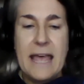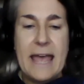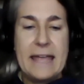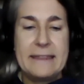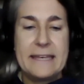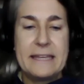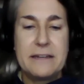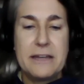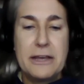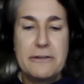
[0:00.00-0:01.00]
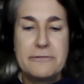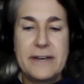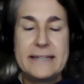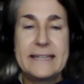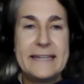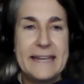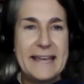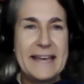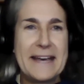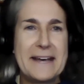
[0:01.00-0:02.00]
And then finally,
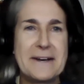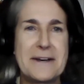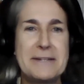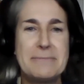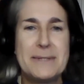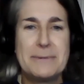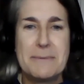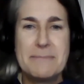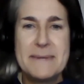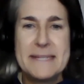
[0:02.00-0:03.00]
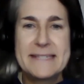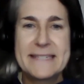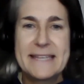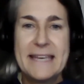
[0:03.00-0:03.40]
I'd be remiss